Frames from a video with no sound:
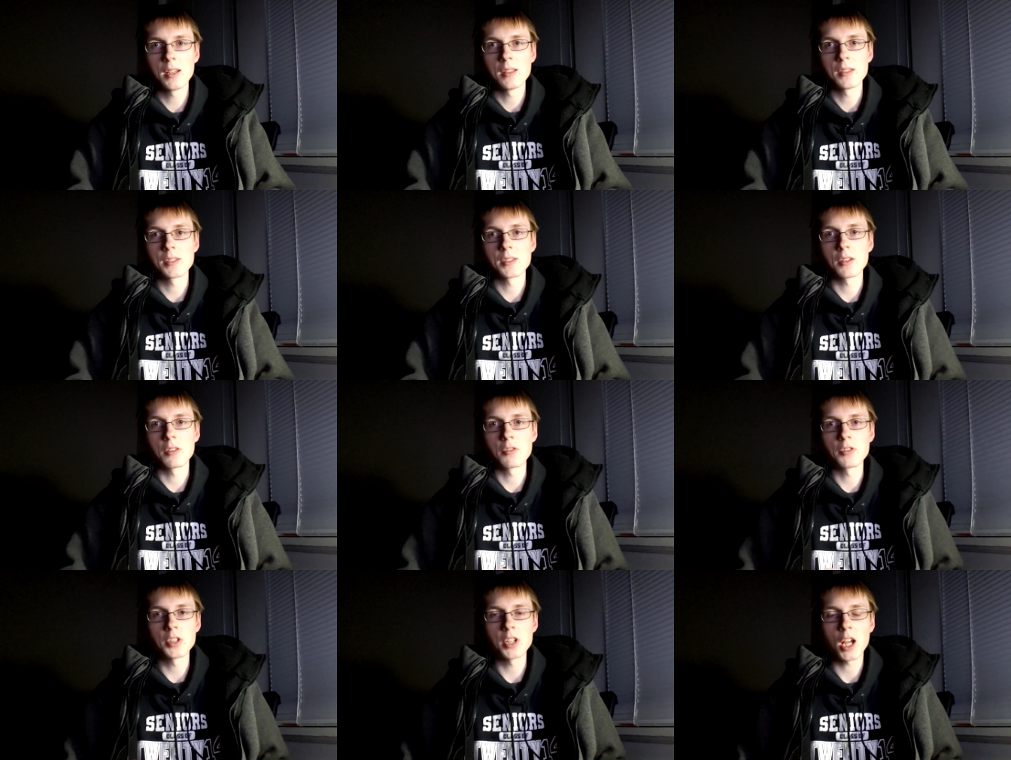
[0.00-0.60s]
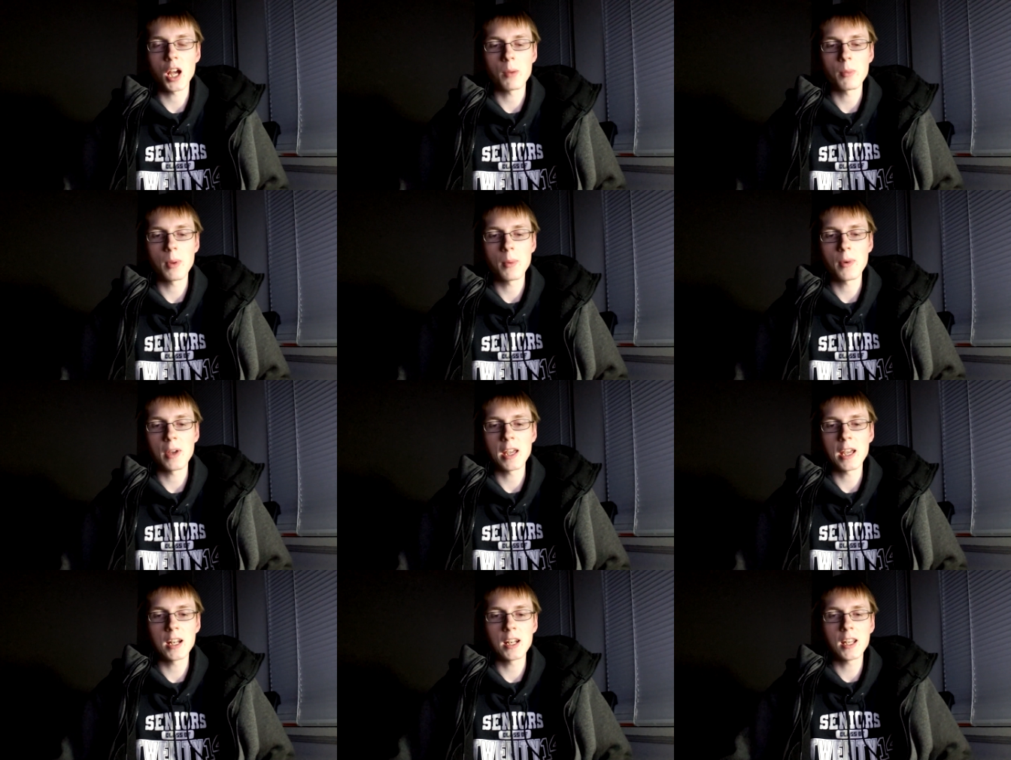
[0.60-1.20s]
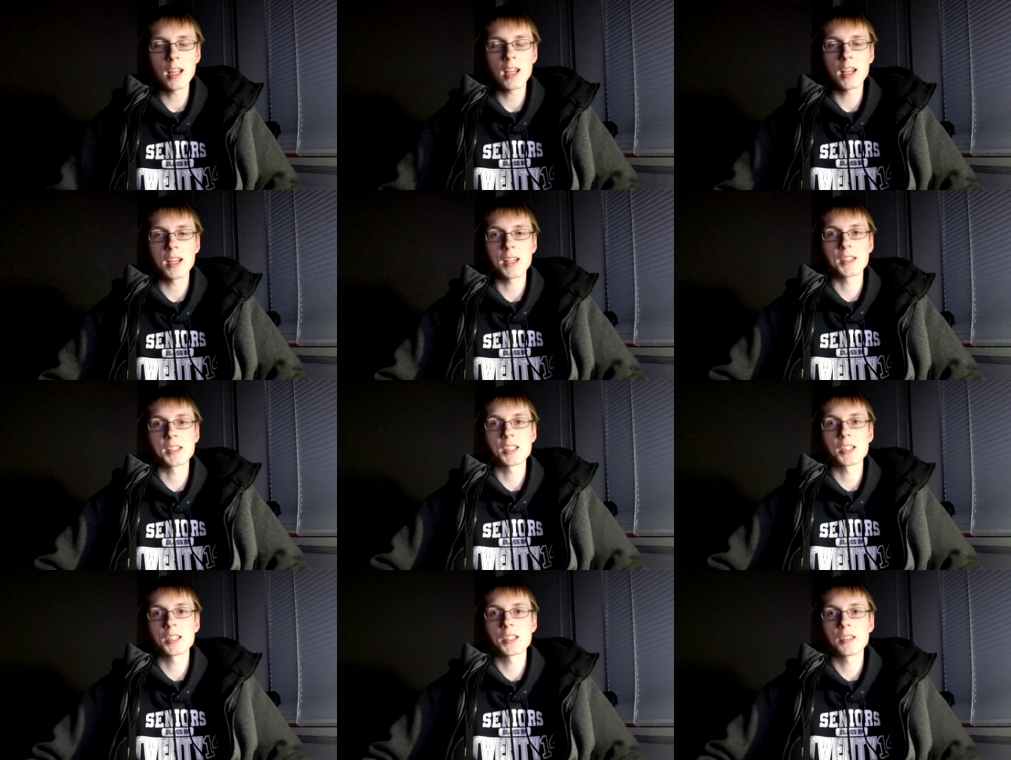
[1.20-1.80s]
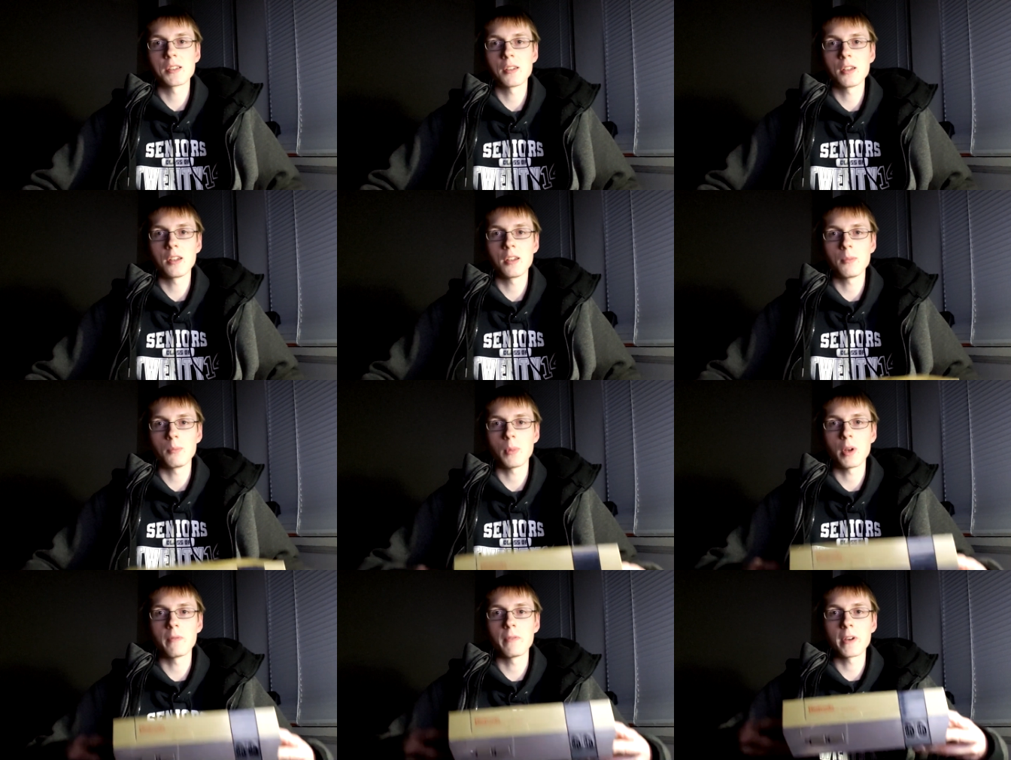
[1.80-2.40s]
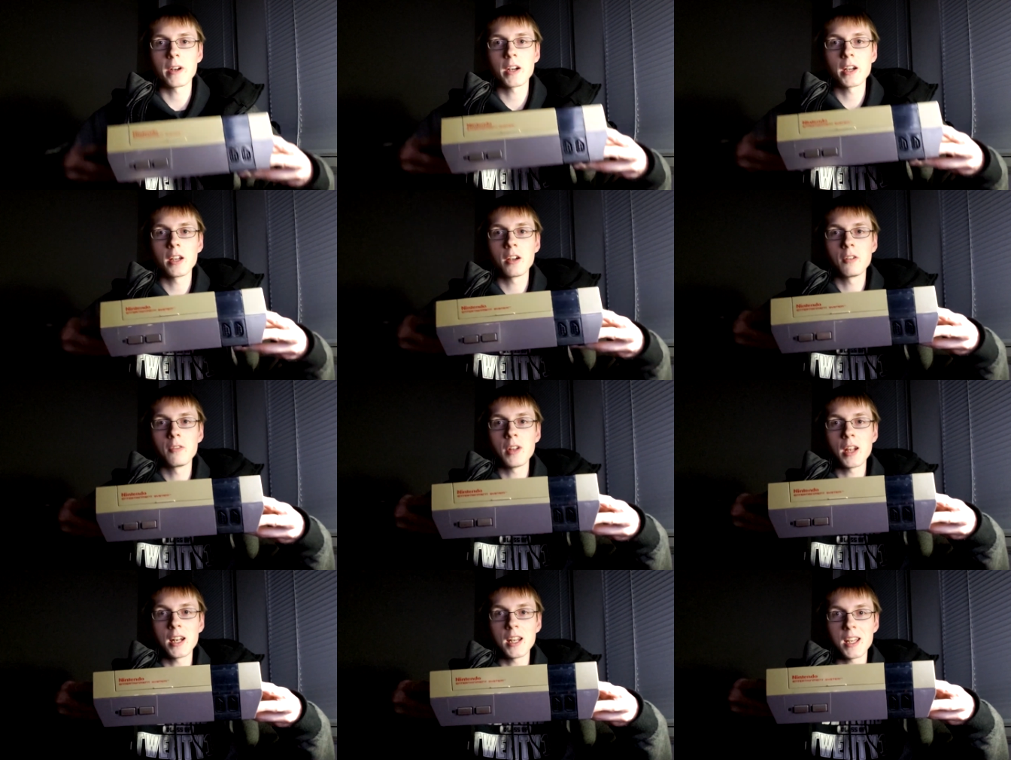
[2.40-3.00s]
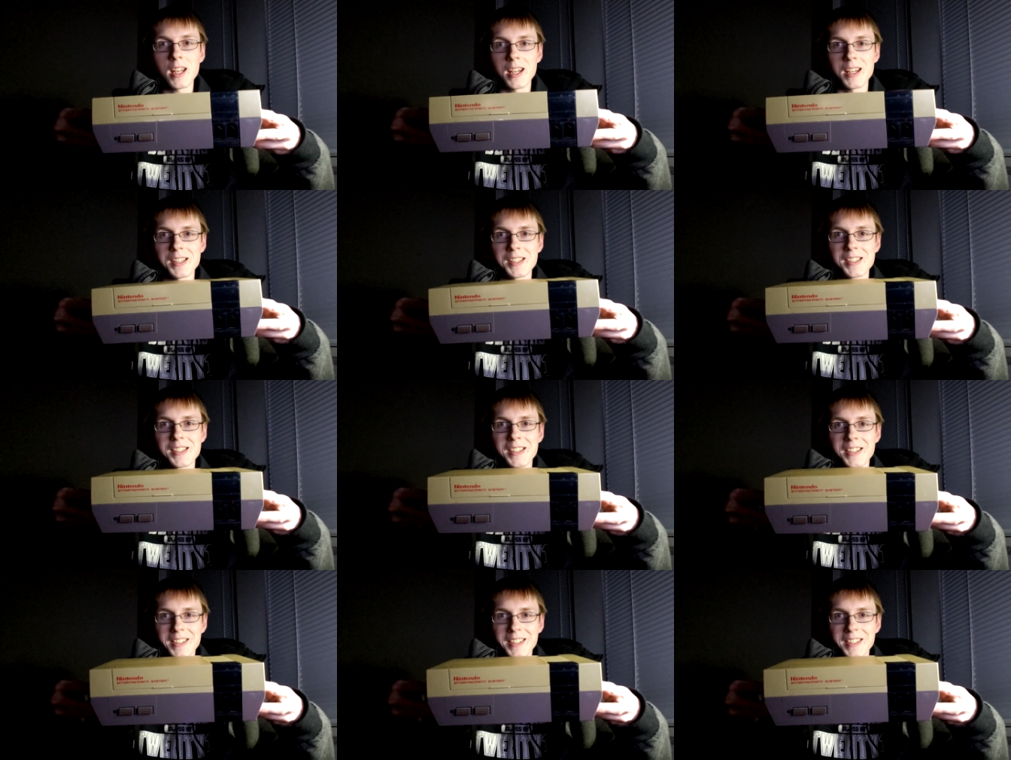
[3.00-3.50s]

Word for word: so she got me my NES, my very own NES.